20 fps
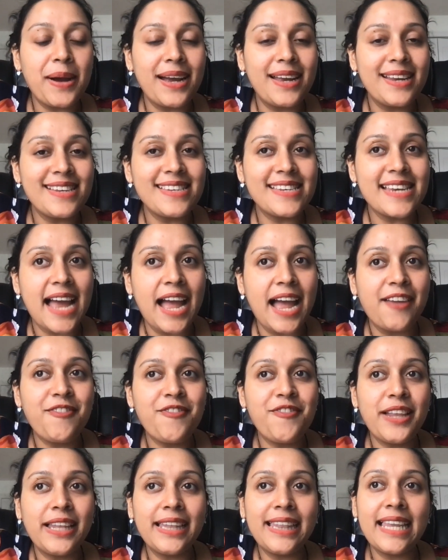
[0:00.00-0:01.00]
But I
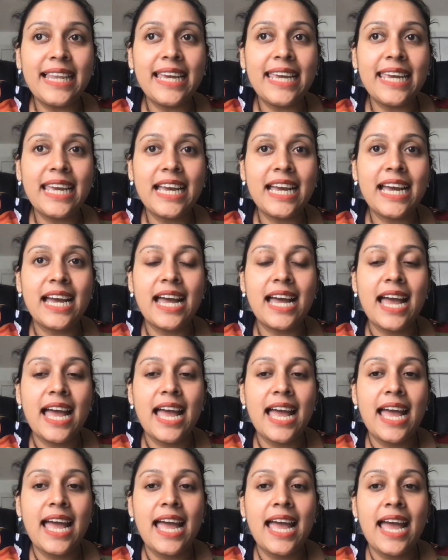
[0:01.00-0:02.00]
felt like
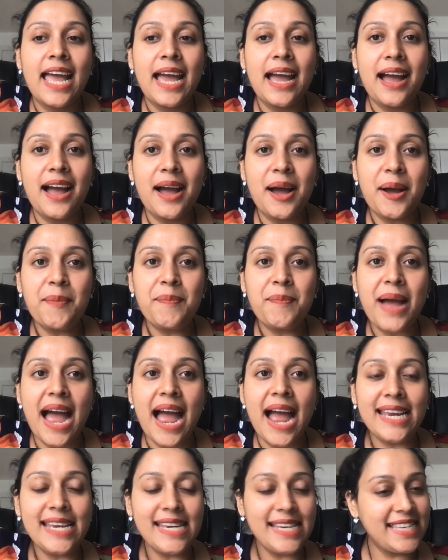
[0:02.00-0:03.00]

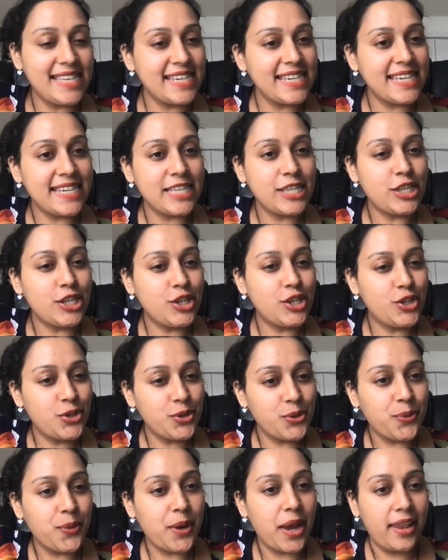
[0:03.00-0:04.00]
I didn't
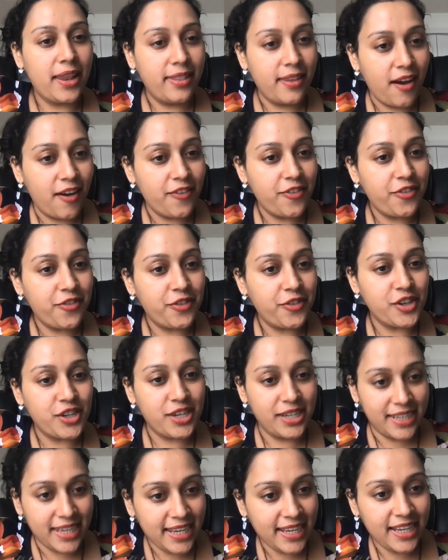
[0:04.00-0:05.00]
do enough
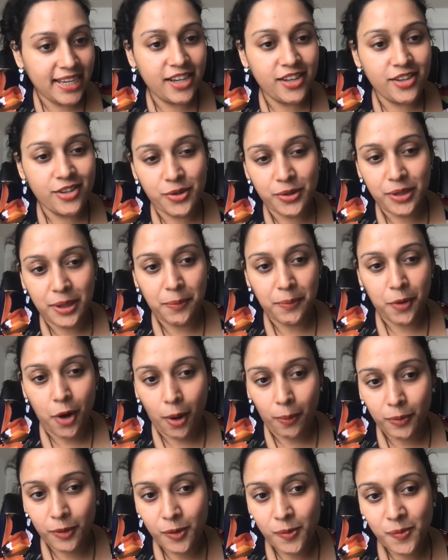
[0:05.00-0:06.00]
digging into their
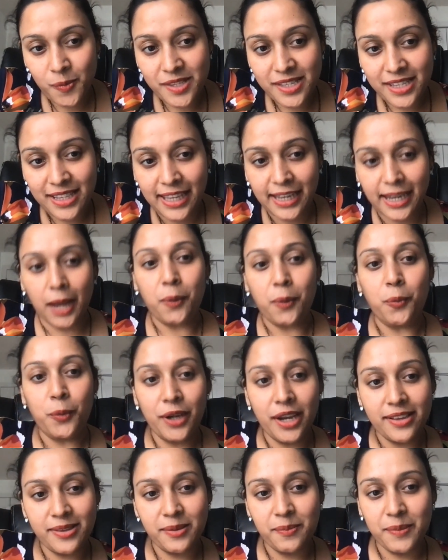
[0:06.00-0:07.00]
problems like I
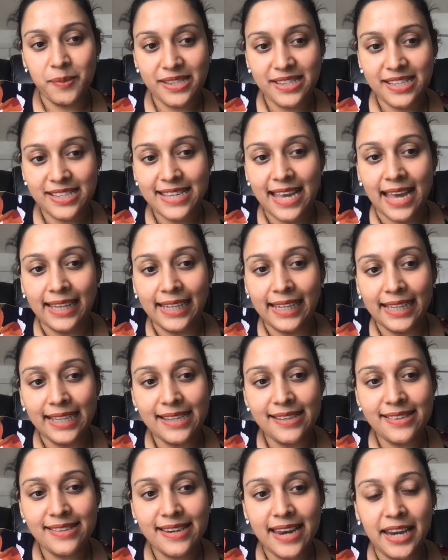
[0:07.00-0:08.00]
would as a business
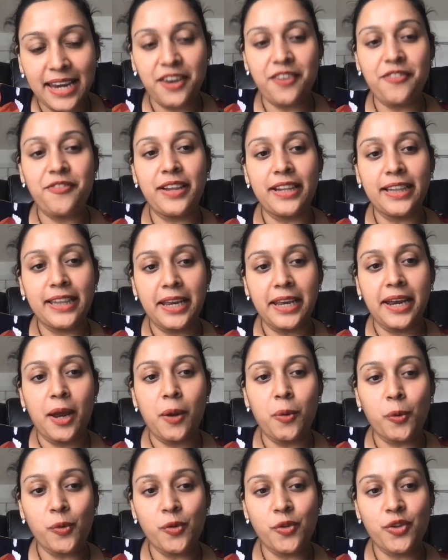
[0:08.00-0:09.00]
analyst. And I felt like
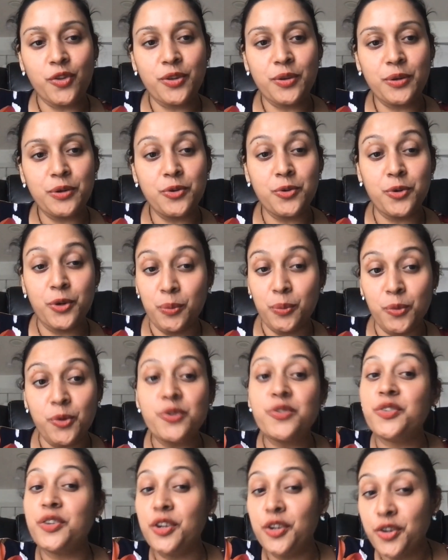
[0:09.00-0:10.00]
I was doing
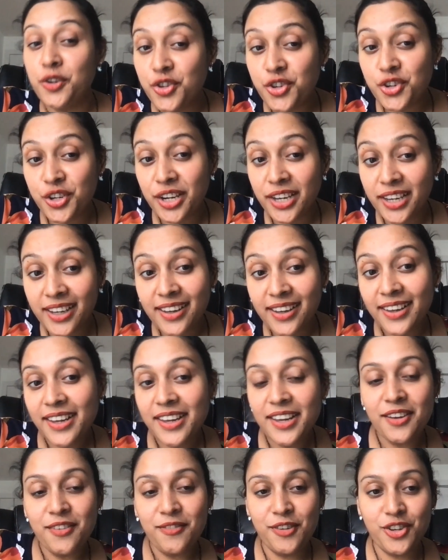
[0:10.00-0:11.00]
more solutioning,
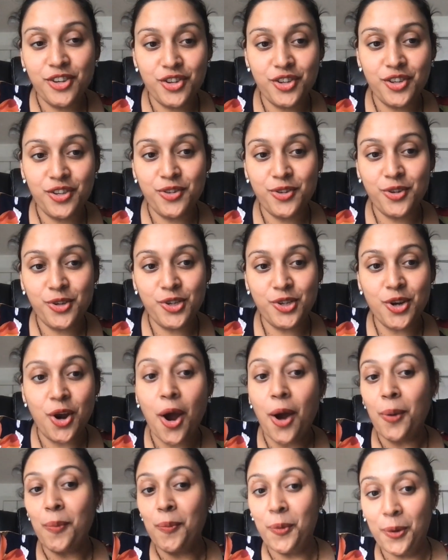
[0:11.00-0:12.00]
which is to
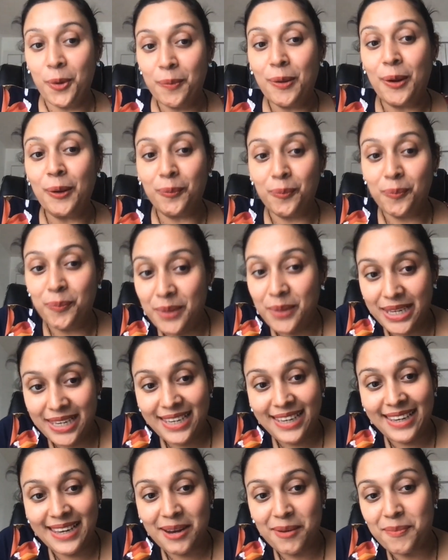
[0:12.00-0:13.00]
talk more about
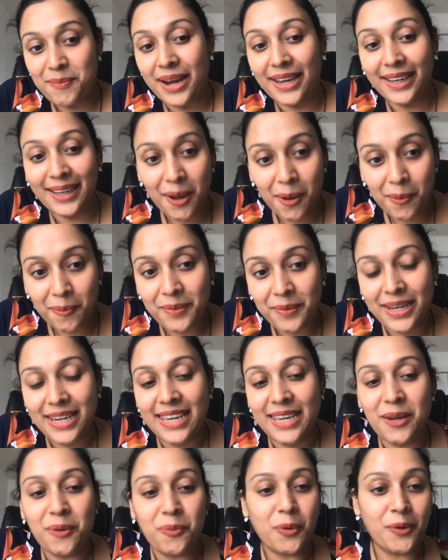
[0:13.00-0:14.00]
me and my
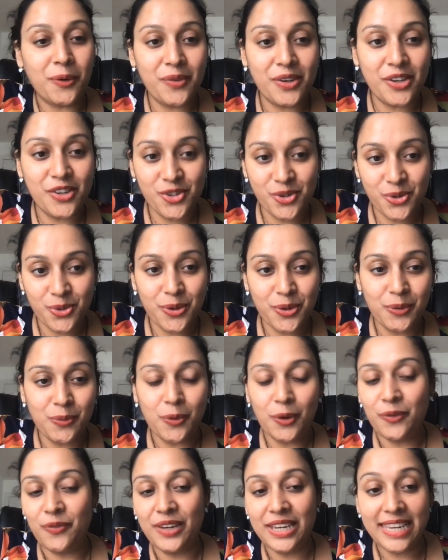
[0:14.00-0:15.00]
company and what we do
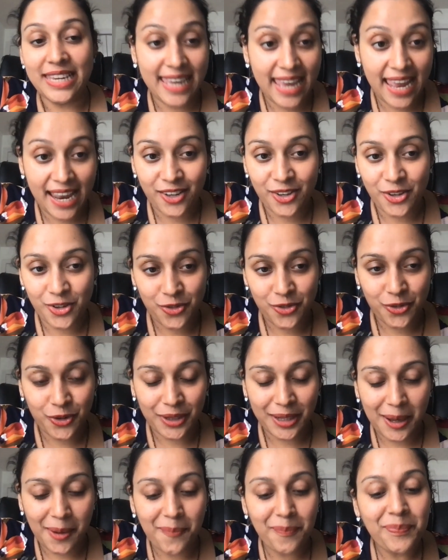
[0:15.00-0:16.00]
and what we can do
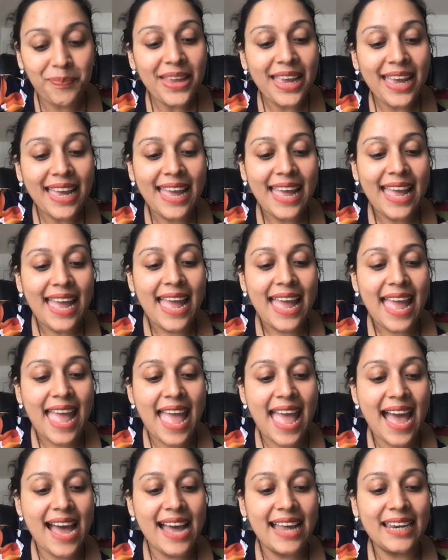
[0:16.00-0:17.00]
for them.
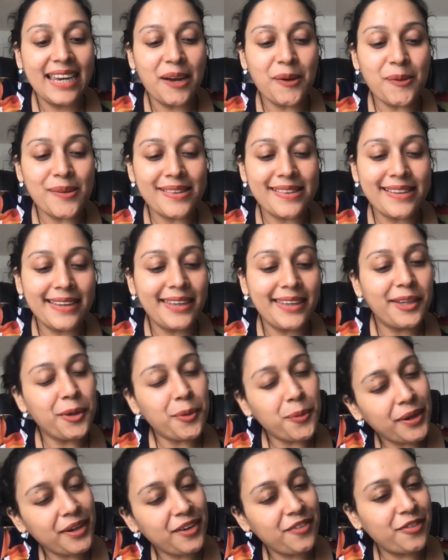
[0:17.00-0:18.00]
And I was like, you
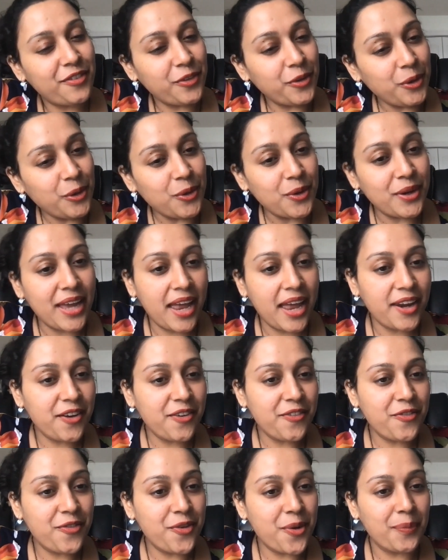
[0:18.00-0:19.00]
know what, if you look at
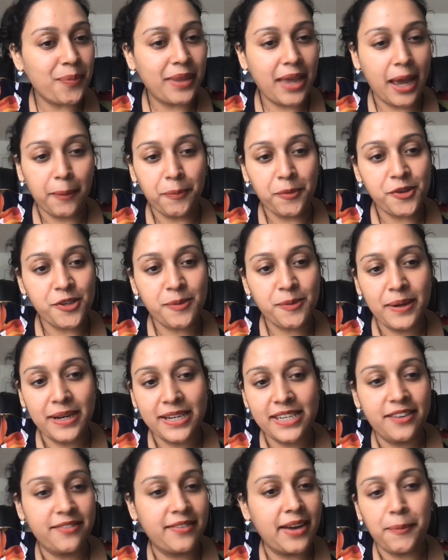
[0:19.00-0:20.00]
it from that
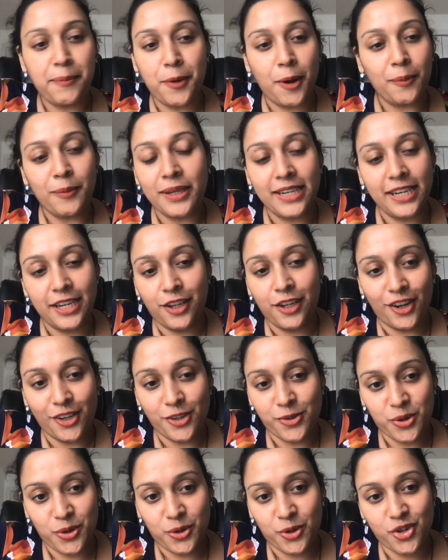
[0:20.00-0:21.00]
perspective, I probably did
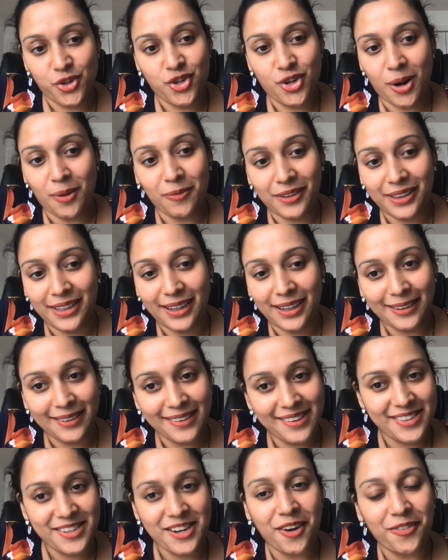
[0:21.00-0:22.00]
not do a good job with that
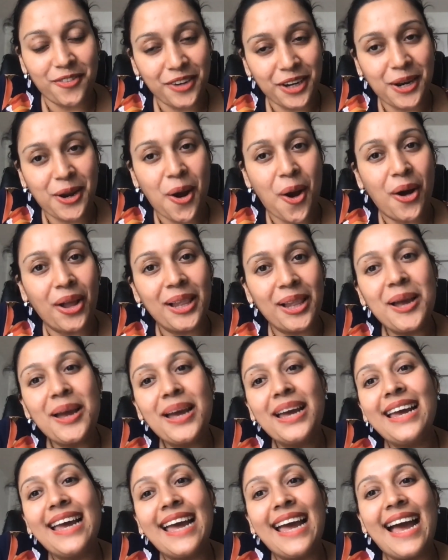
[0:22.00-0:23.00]
discovery call.
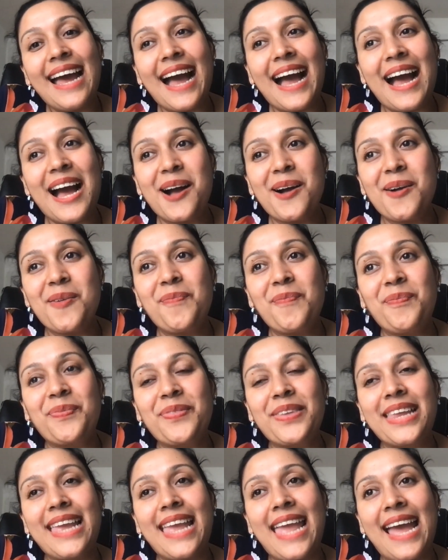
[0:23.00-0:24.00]

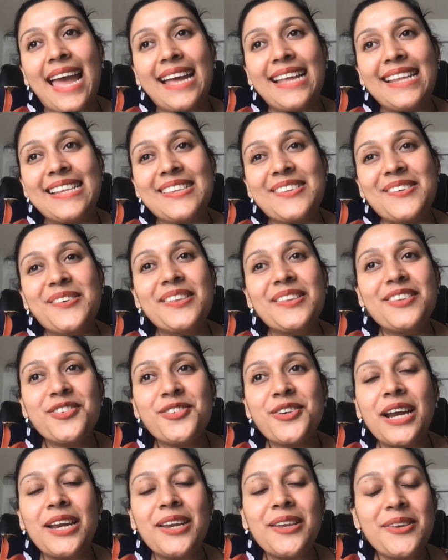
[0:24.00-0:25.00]
And so
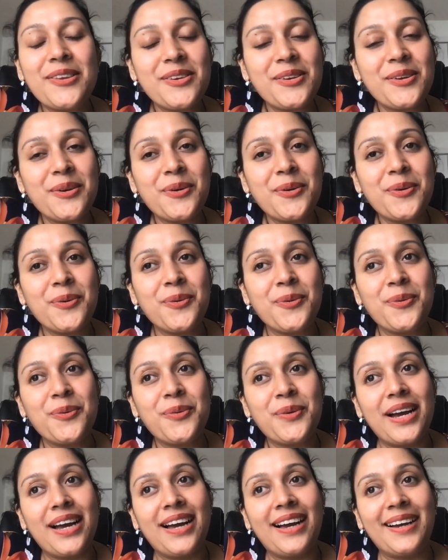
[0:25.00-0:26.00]
it's trying
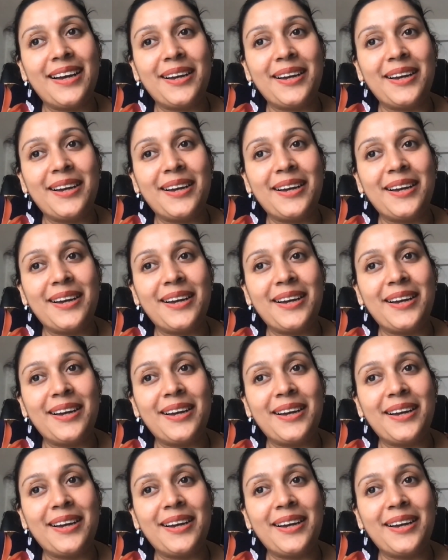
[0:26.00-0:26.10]
to,